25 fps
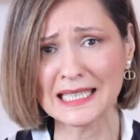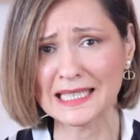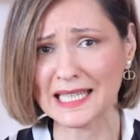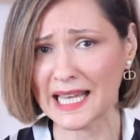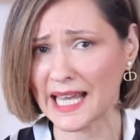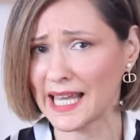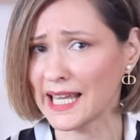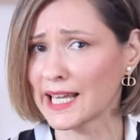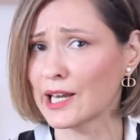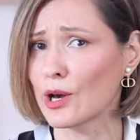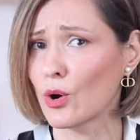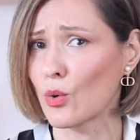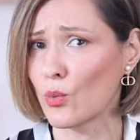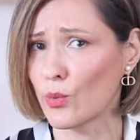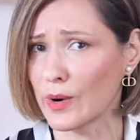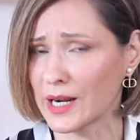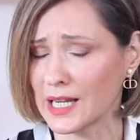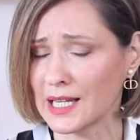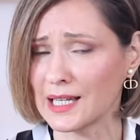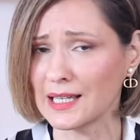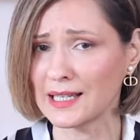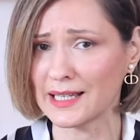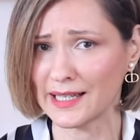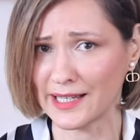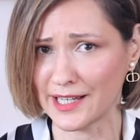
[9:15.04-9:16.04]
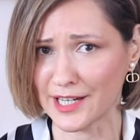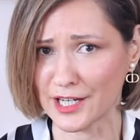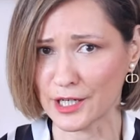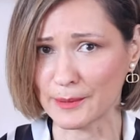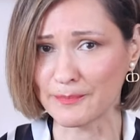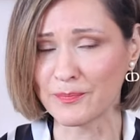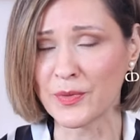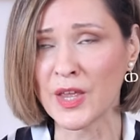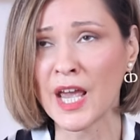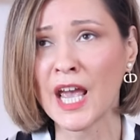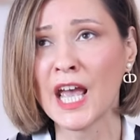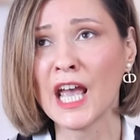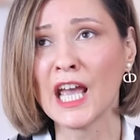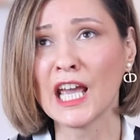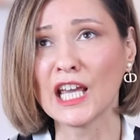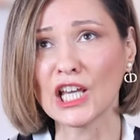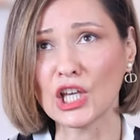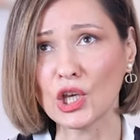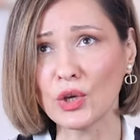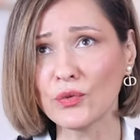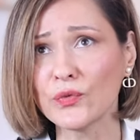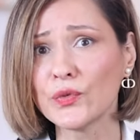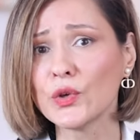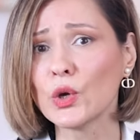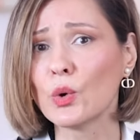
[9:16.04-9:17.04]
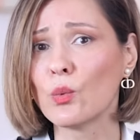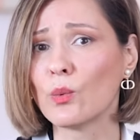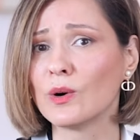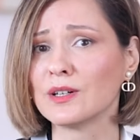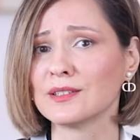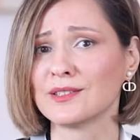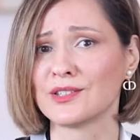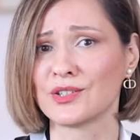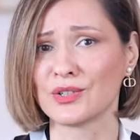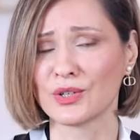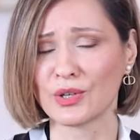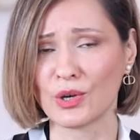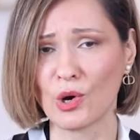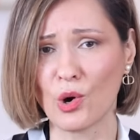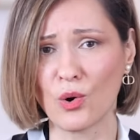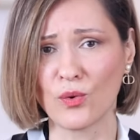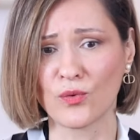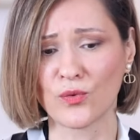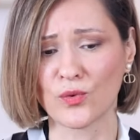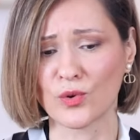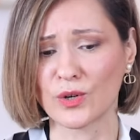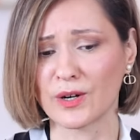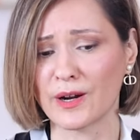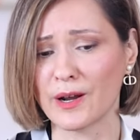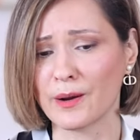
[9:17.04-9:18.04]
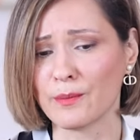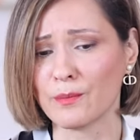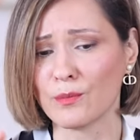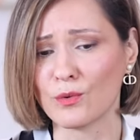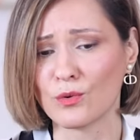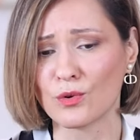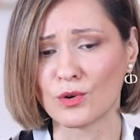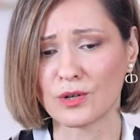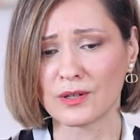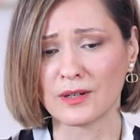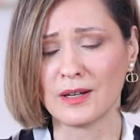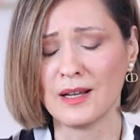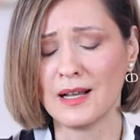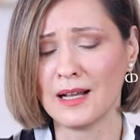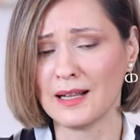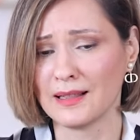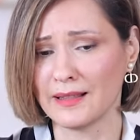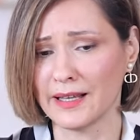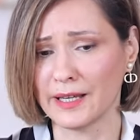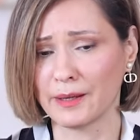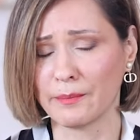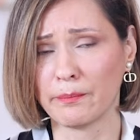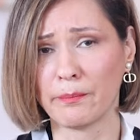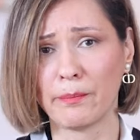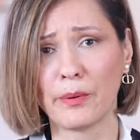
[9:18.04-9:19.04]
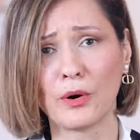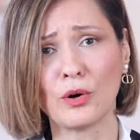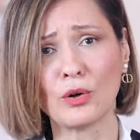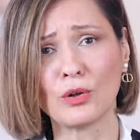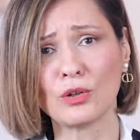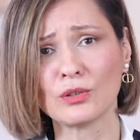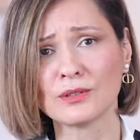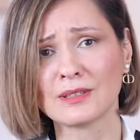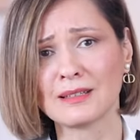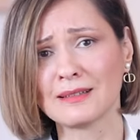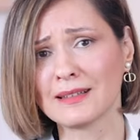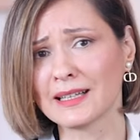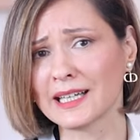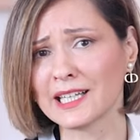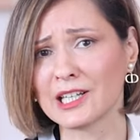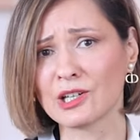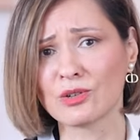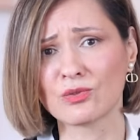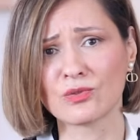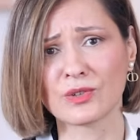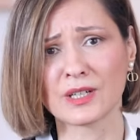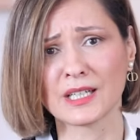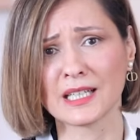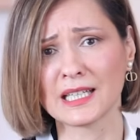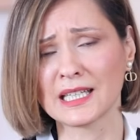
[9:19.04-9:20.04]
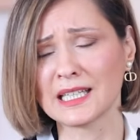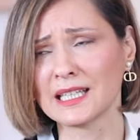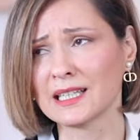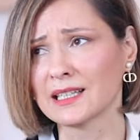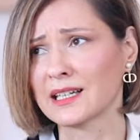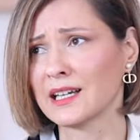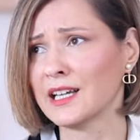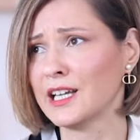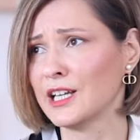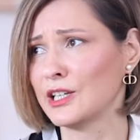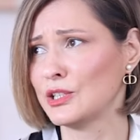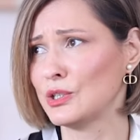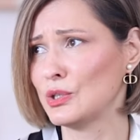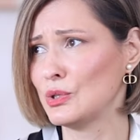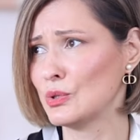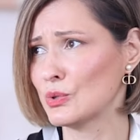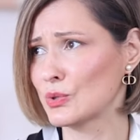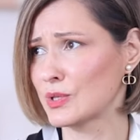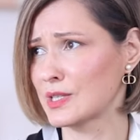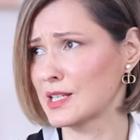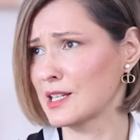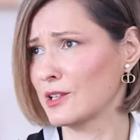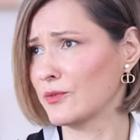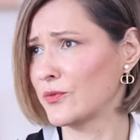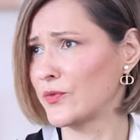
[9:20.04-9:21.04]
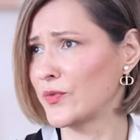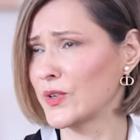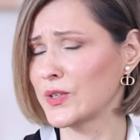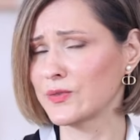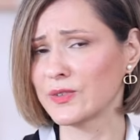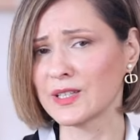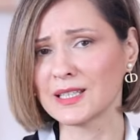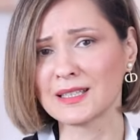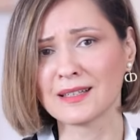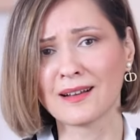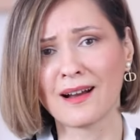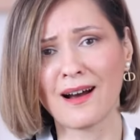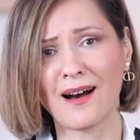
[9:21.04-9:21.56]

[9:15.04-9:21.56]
takeaway here: if you want to go for a more like bold layering using vivid